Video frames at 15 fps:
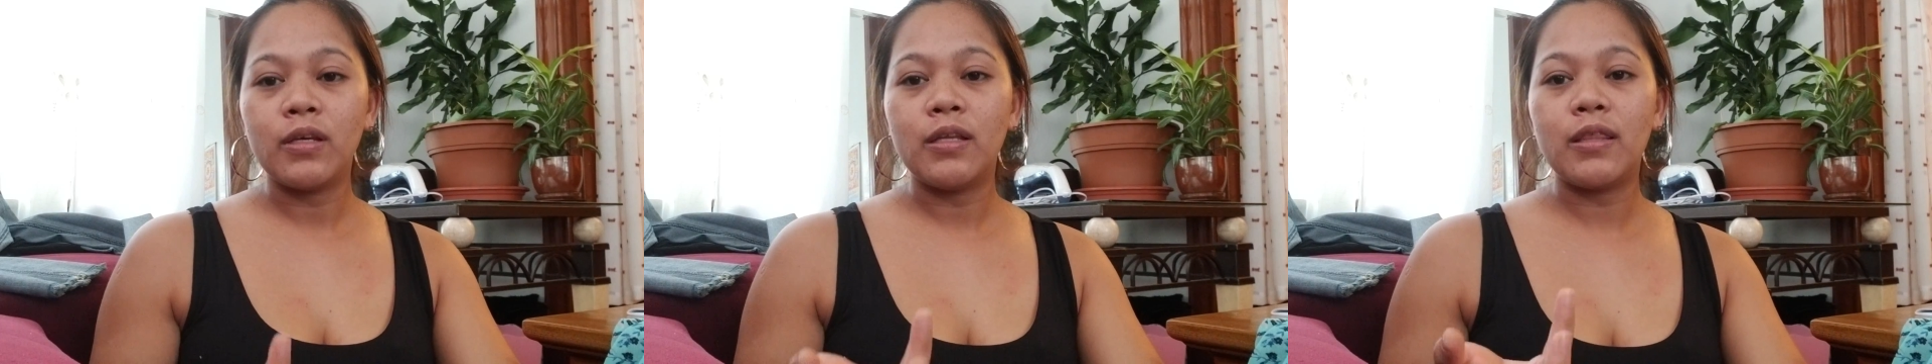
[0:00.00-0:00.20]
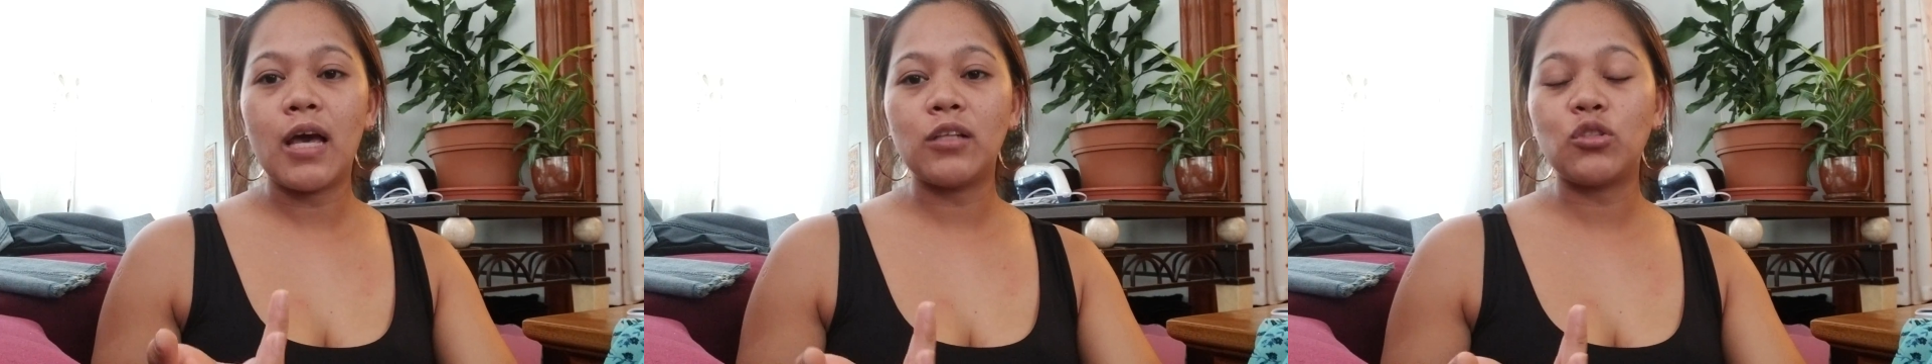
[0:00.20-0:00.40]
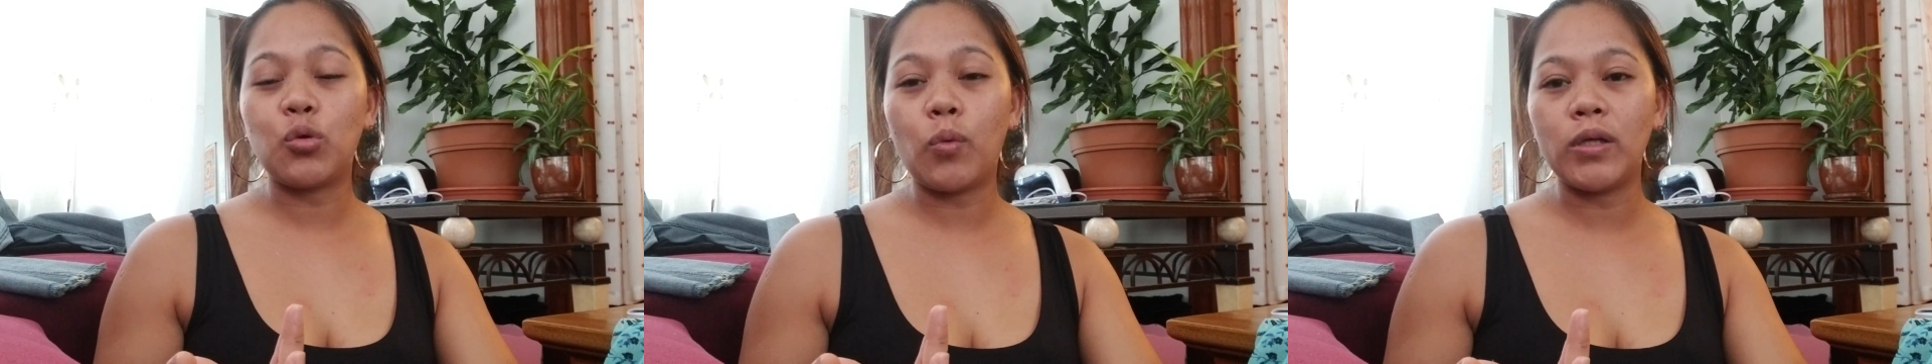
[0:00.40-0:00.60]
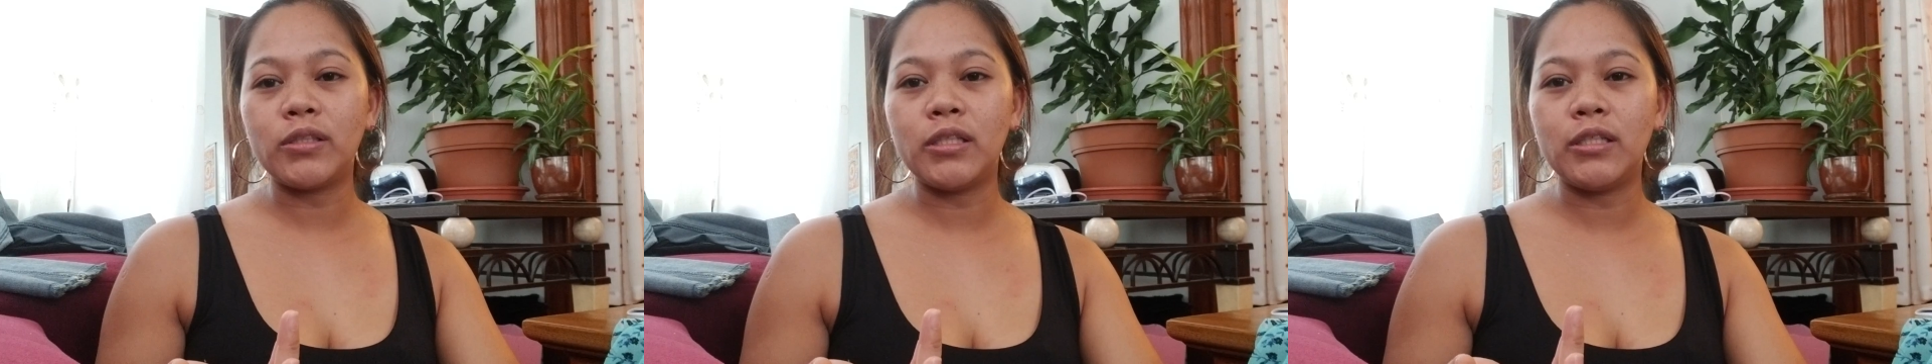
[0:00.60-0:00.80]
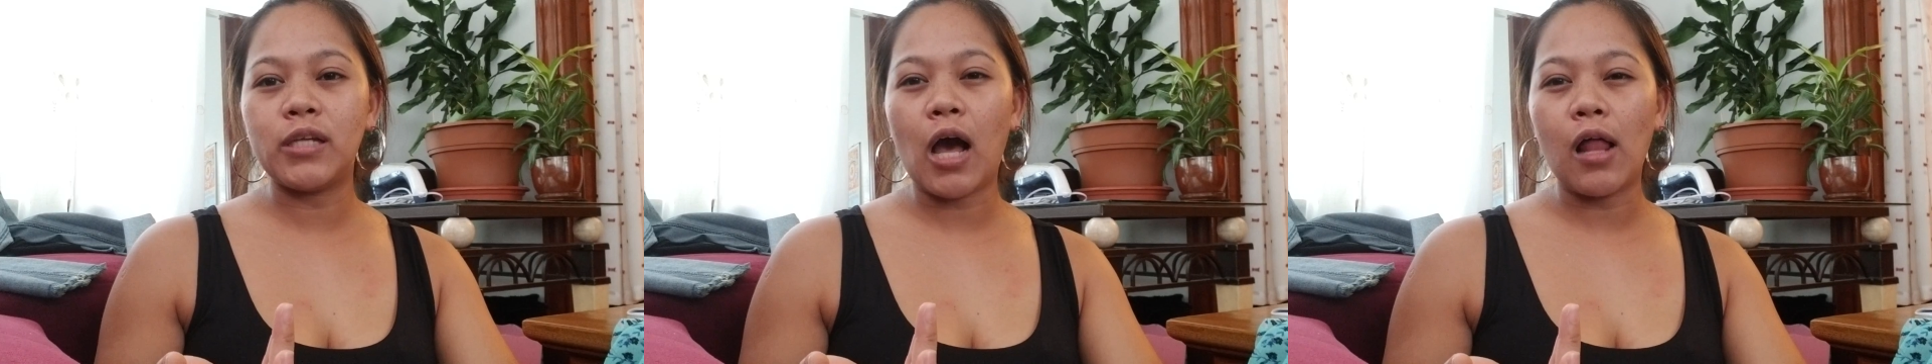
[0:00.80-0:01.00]
that
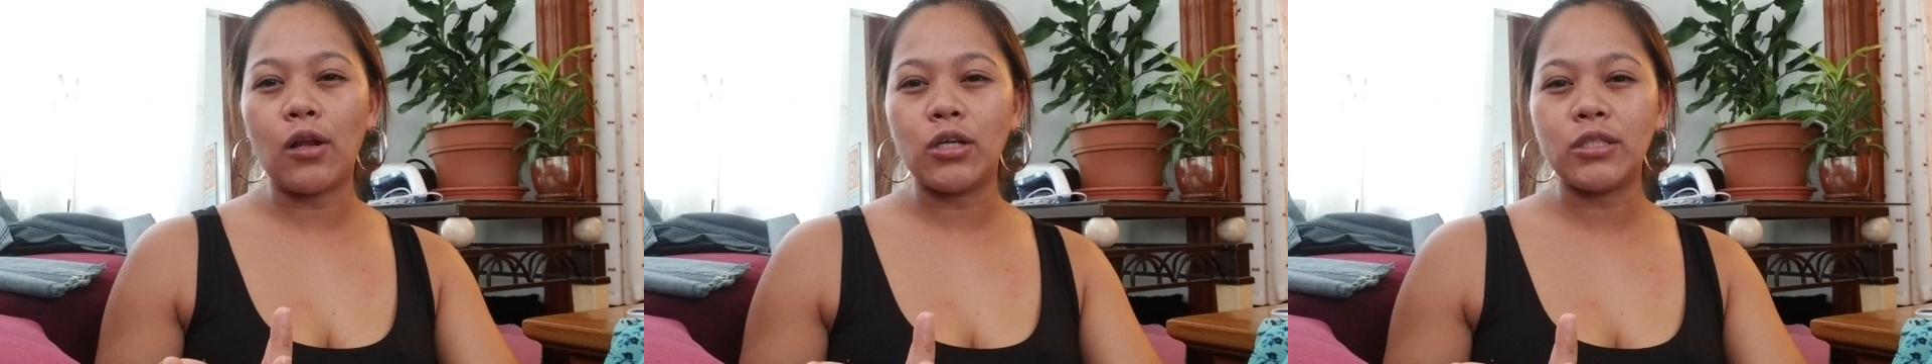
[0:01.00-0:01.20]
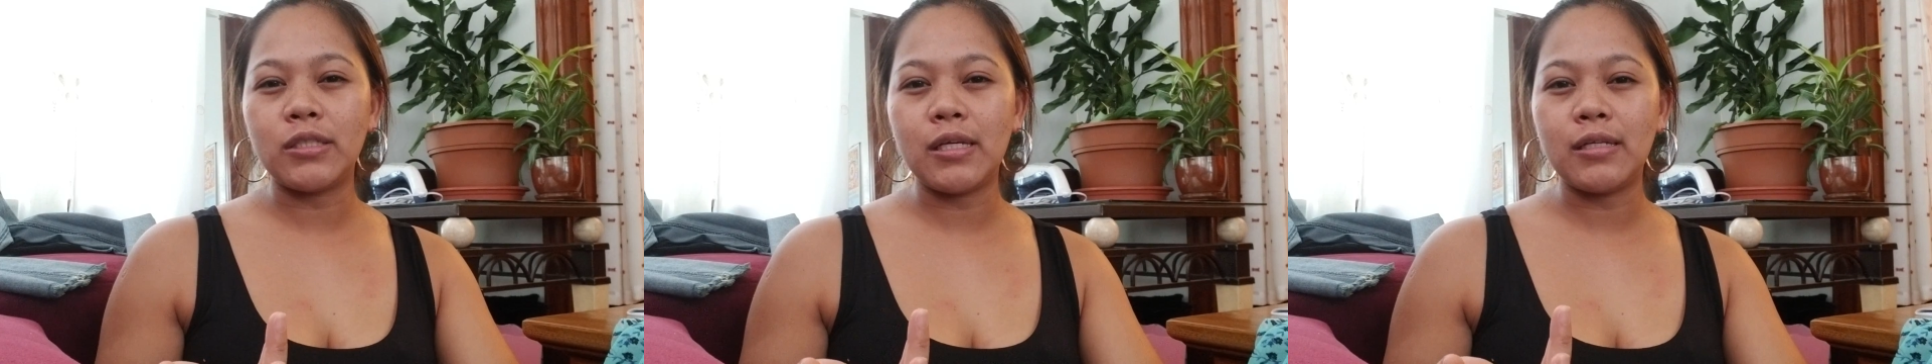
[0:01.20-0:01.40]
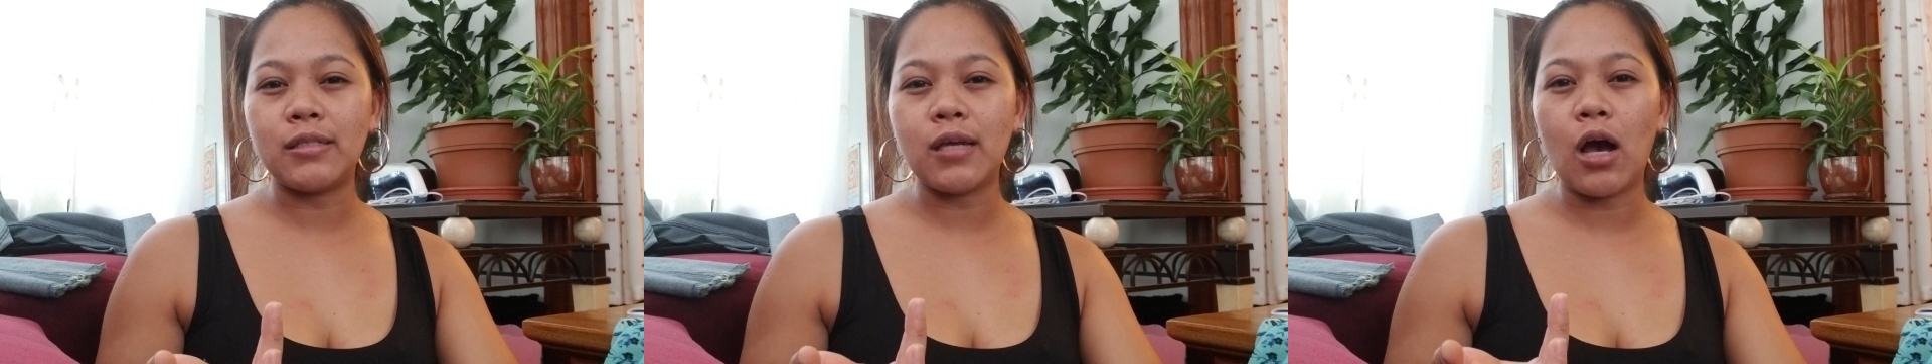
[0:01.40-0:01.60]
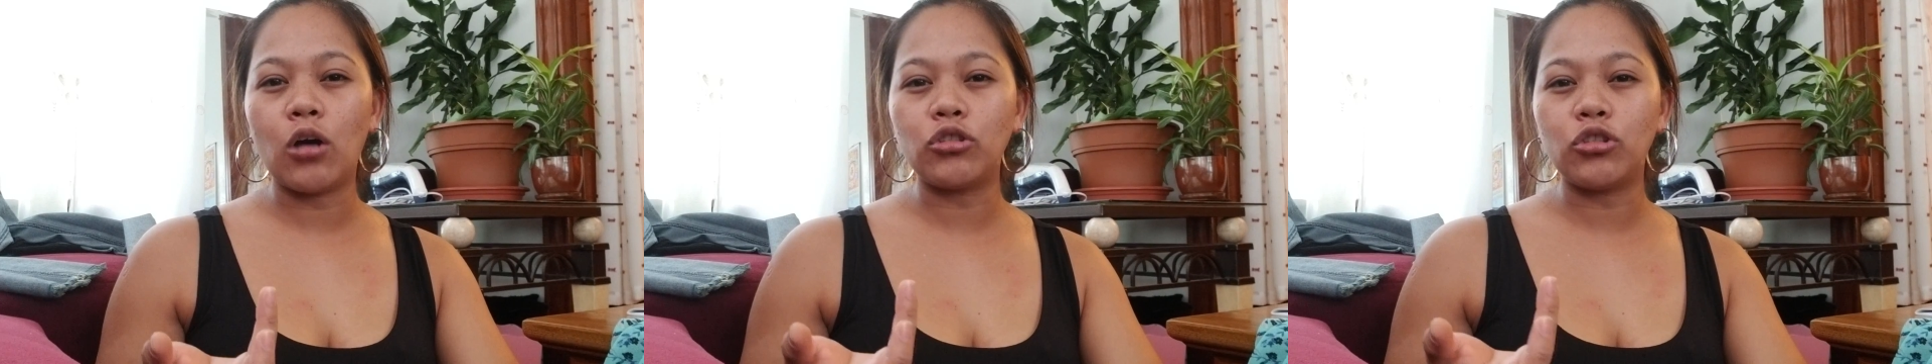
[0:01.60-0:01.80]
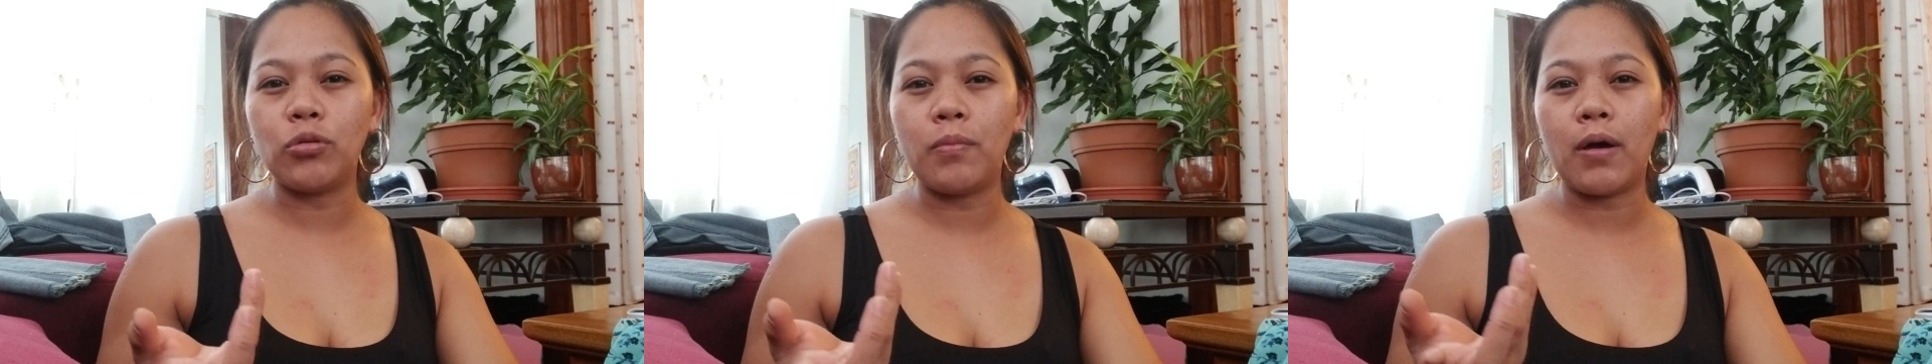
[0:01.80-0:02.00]
$20 is
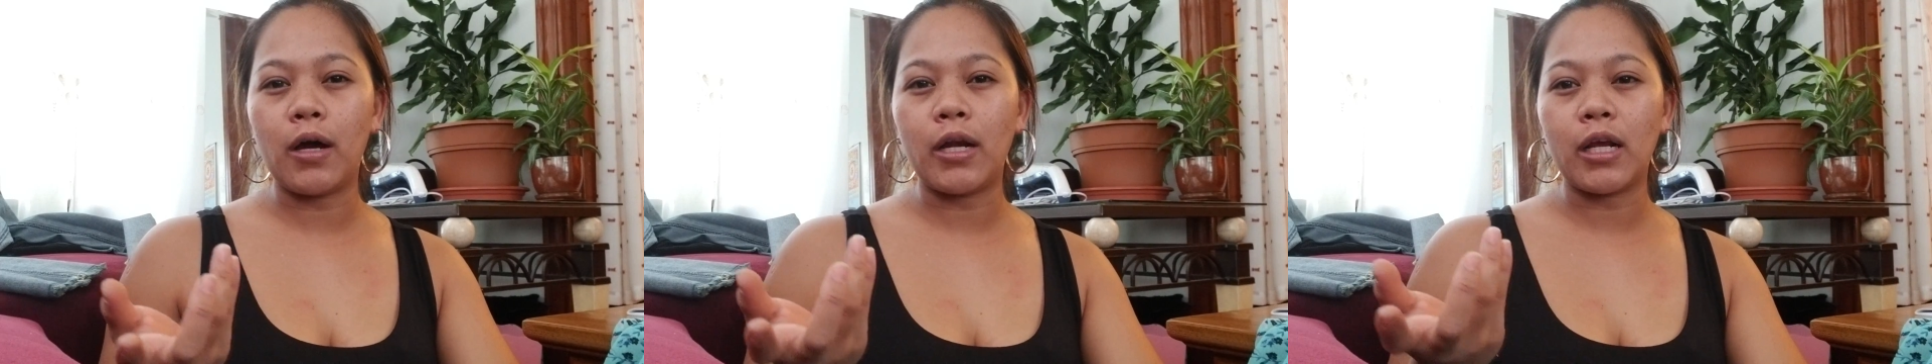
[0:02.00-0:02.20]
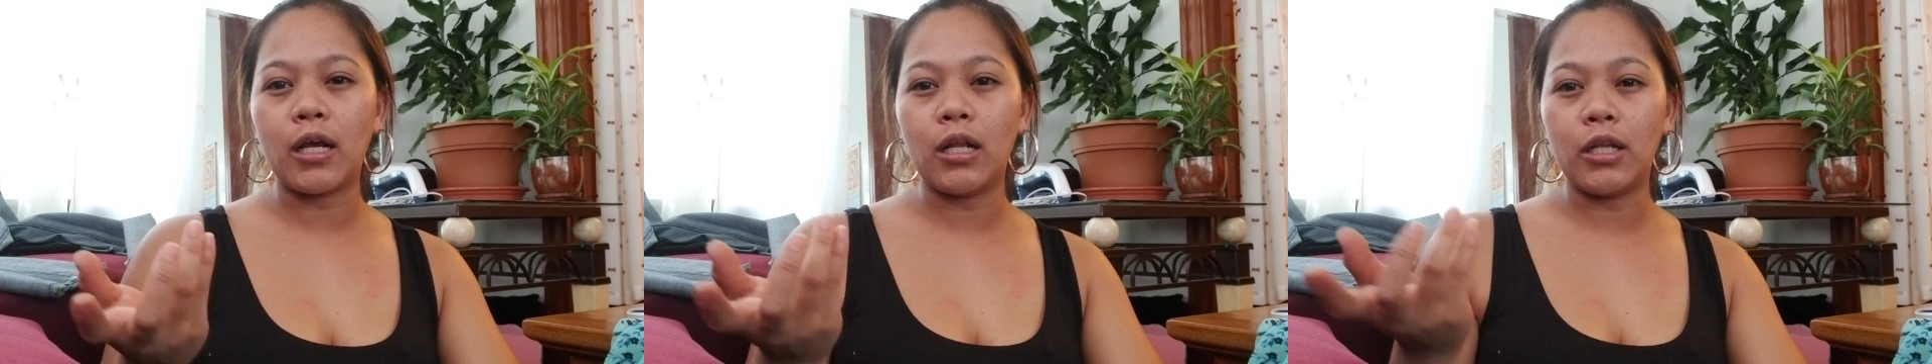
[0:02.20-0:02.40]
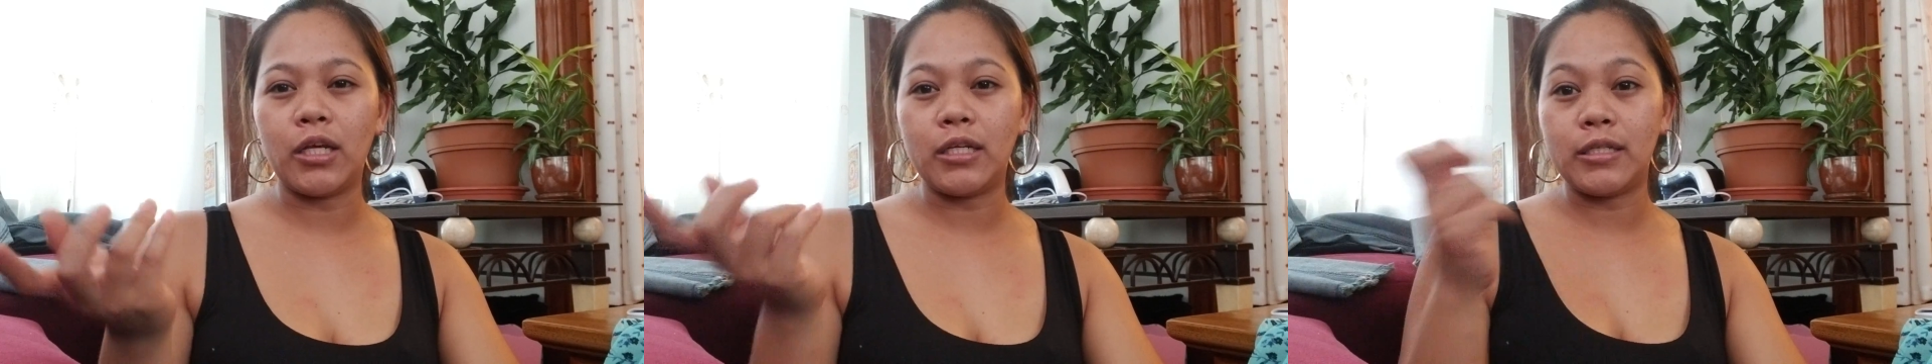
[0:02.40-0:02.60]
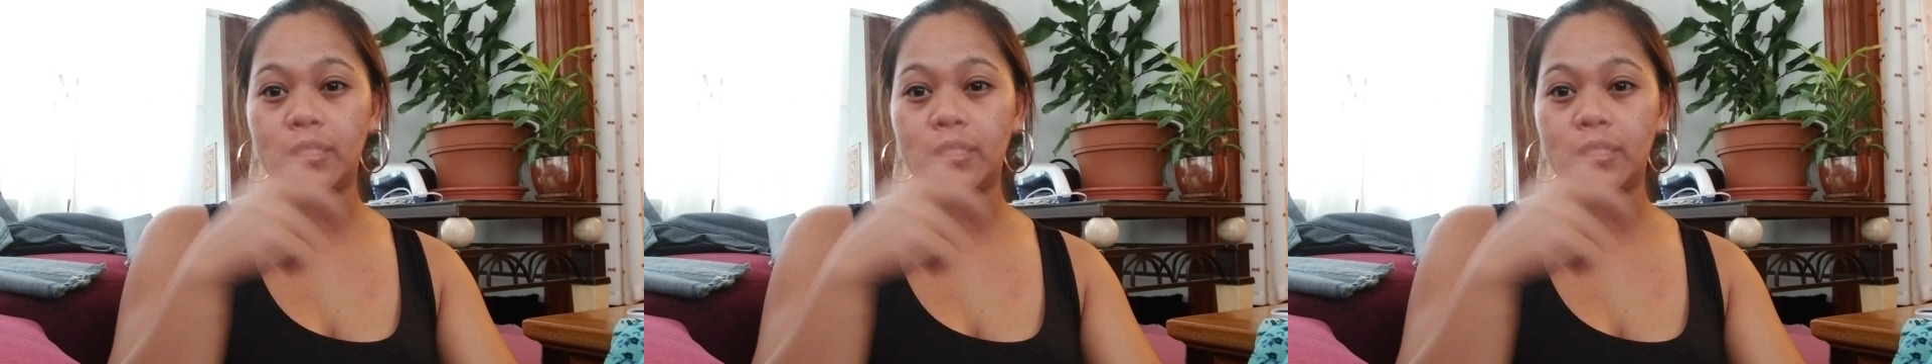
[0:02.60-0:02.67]
automatically